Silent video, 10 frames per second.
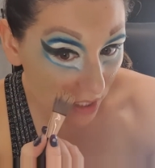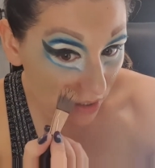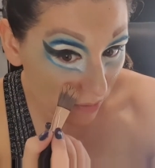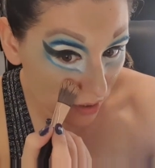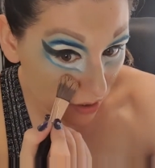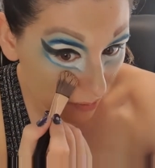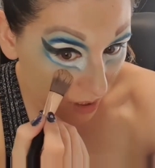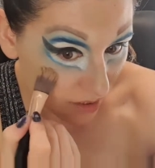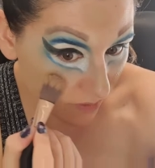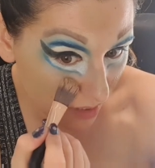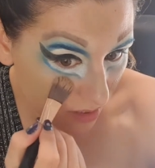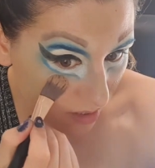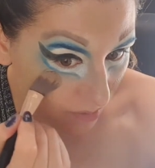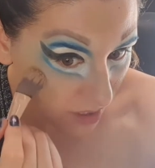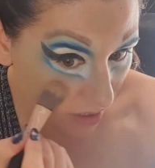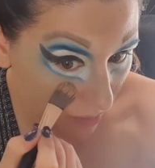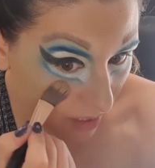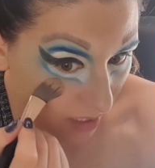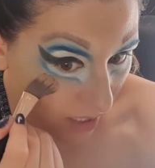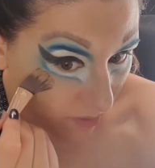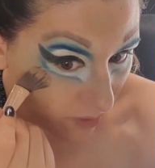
but I don't want too much of it, so I'm just going to be careful